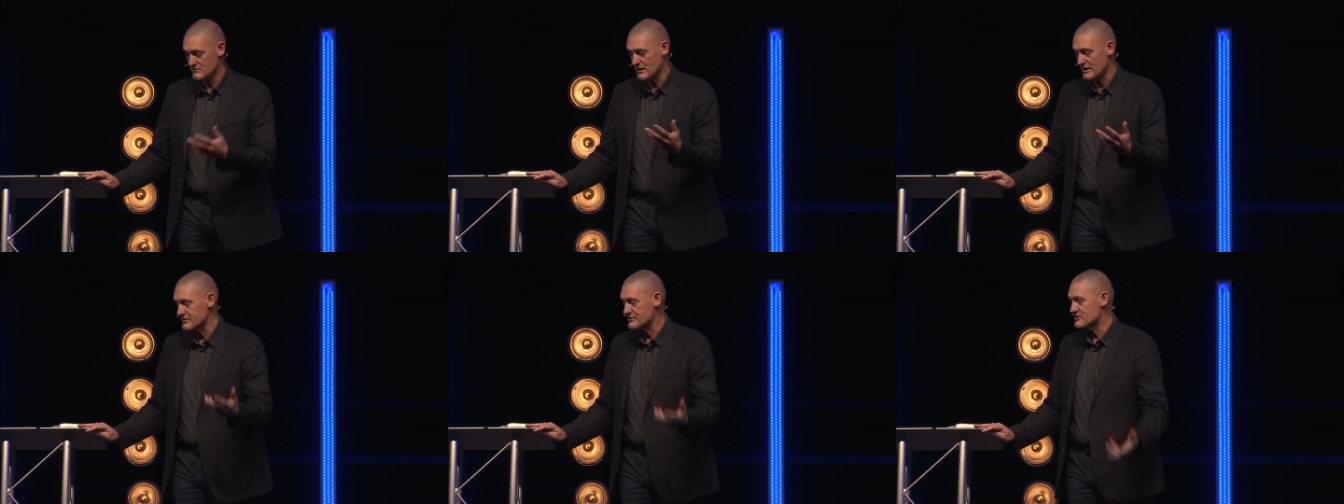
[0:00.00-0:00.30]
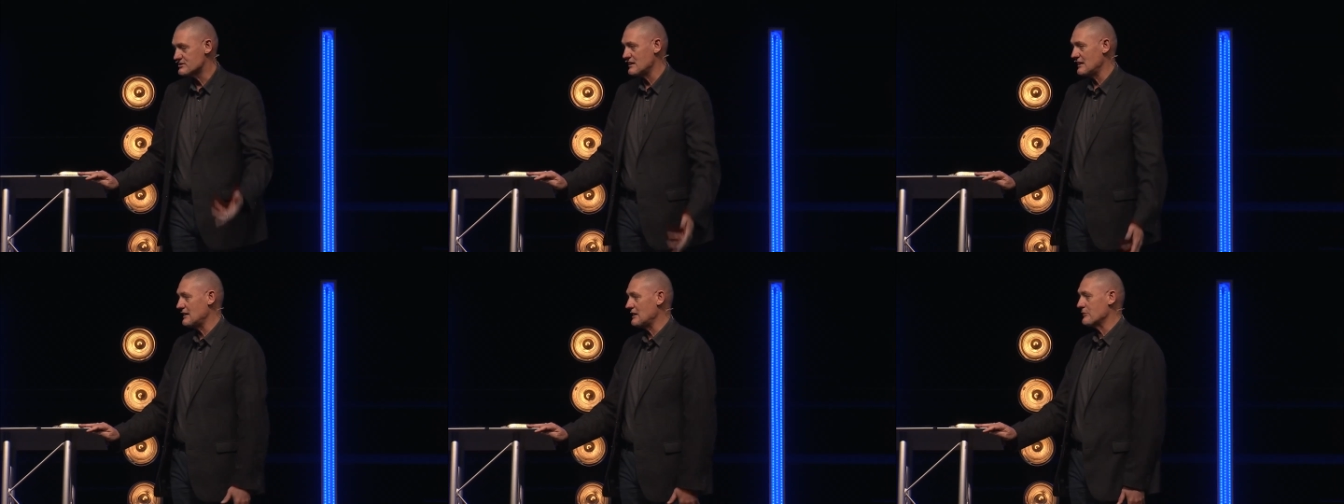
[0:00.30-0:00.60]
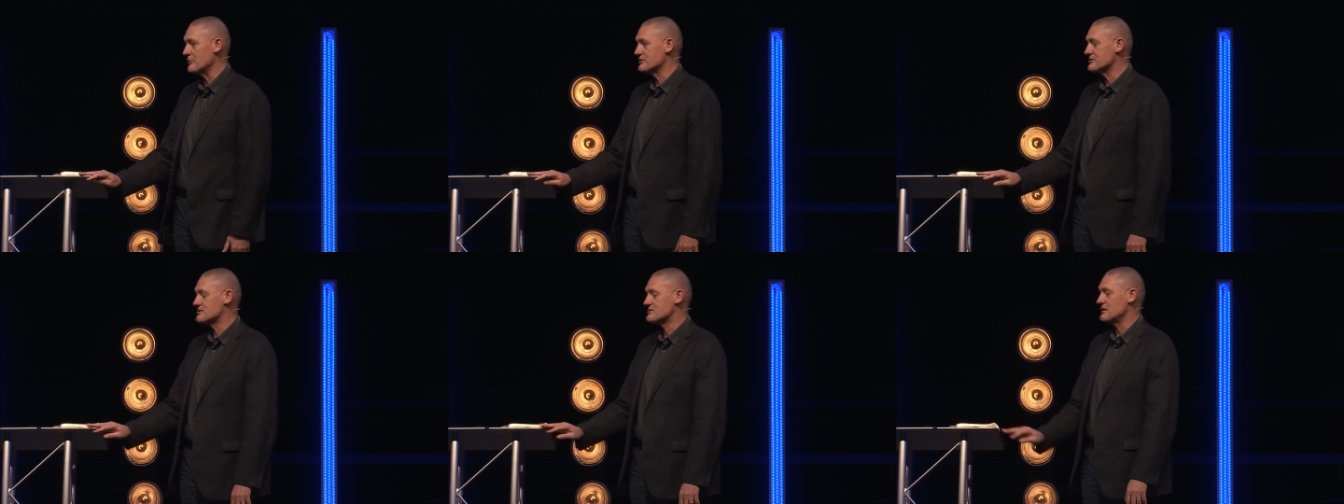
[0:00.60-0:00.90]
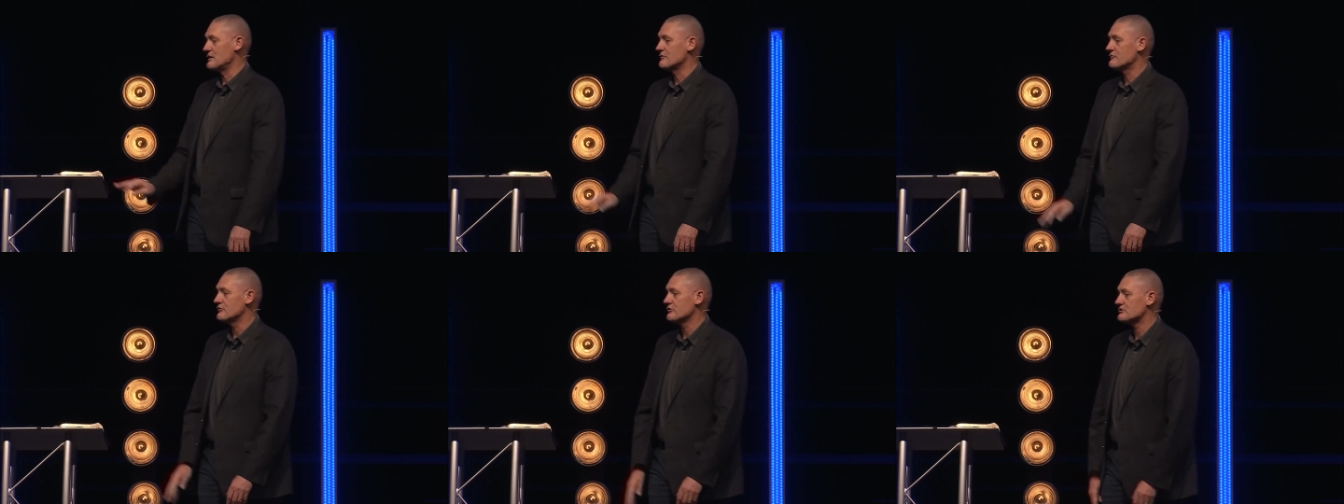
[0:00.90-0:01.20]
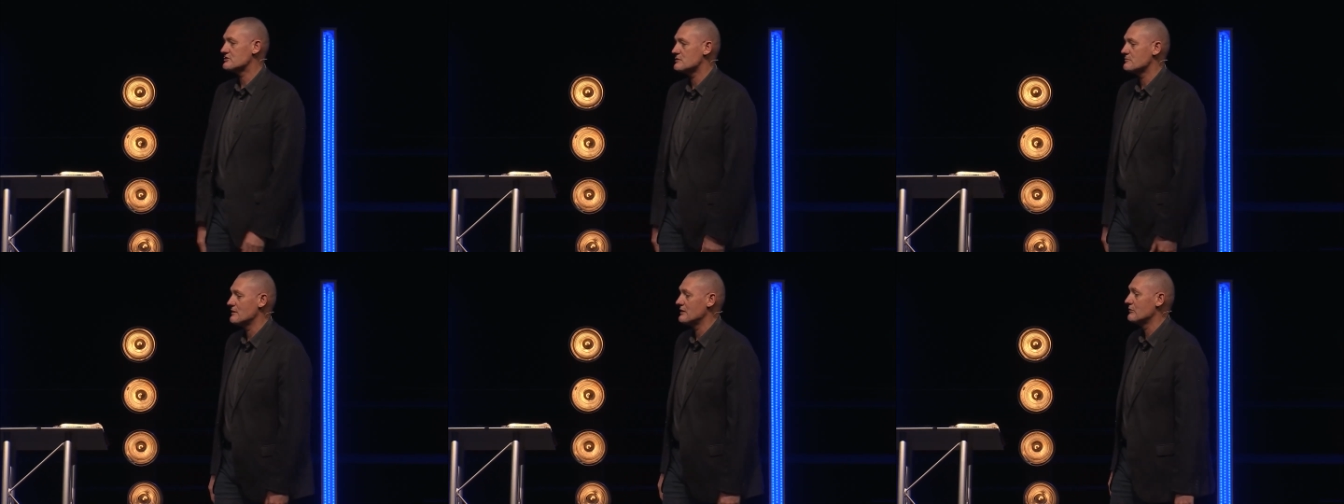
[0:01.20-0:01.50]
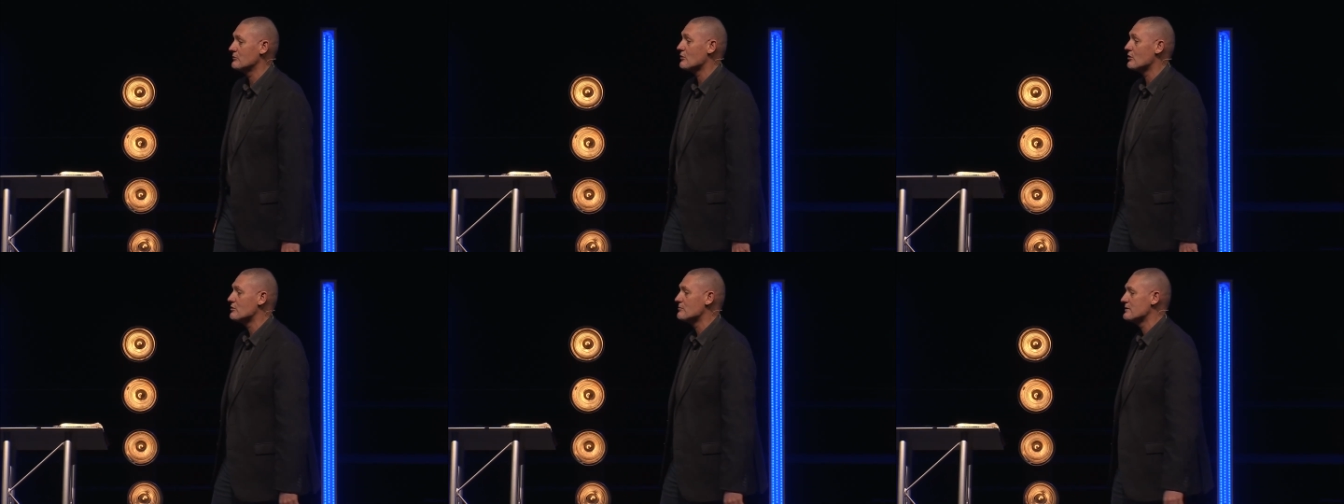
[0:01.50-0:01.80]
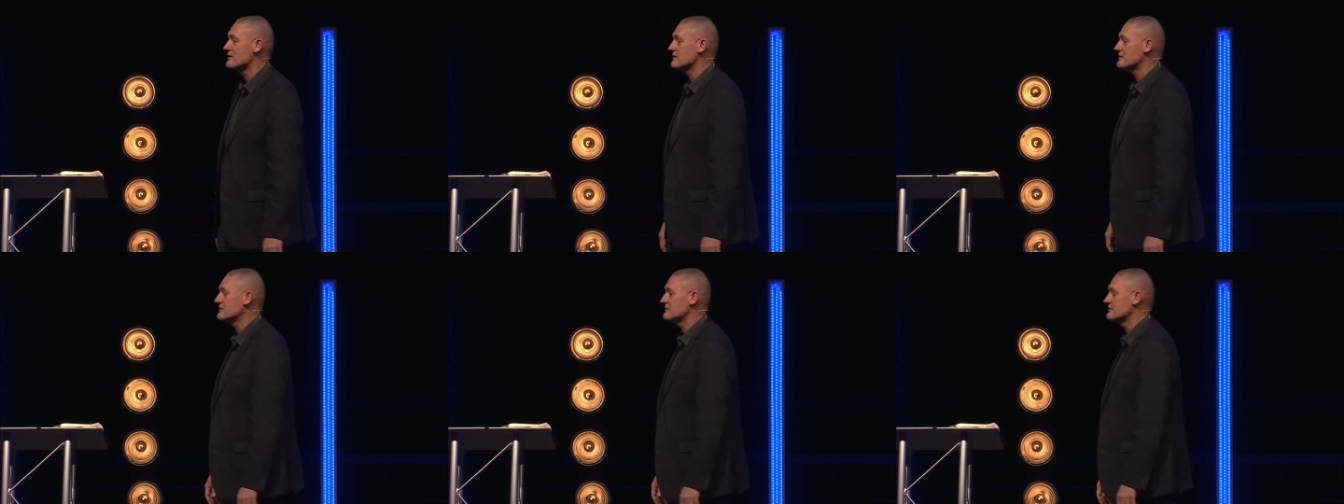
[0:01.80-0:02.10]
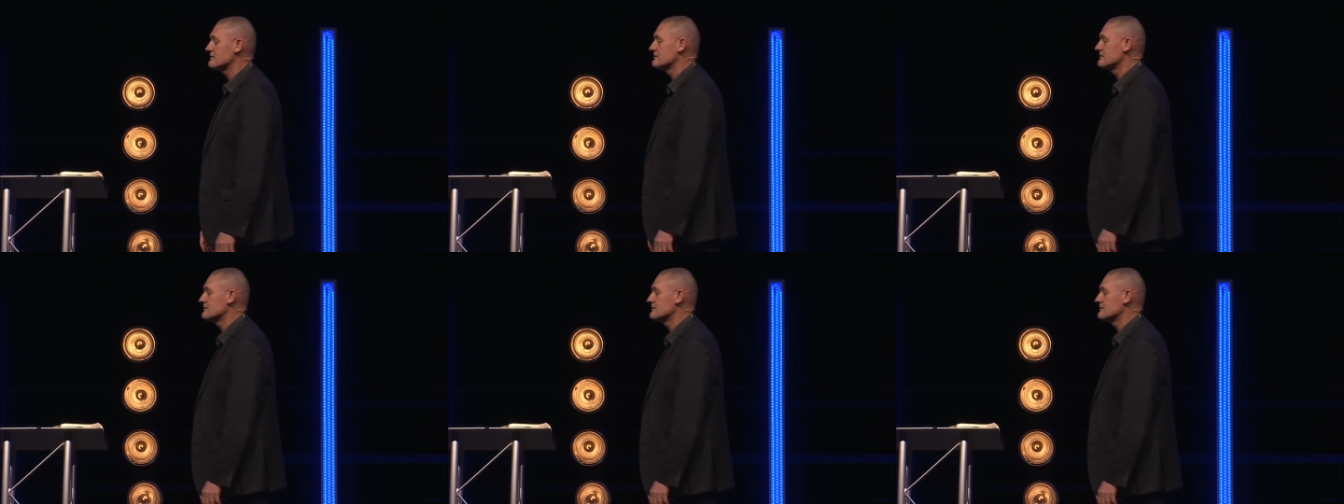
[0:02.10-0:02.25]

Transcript: not saying it was sinful to be Roman.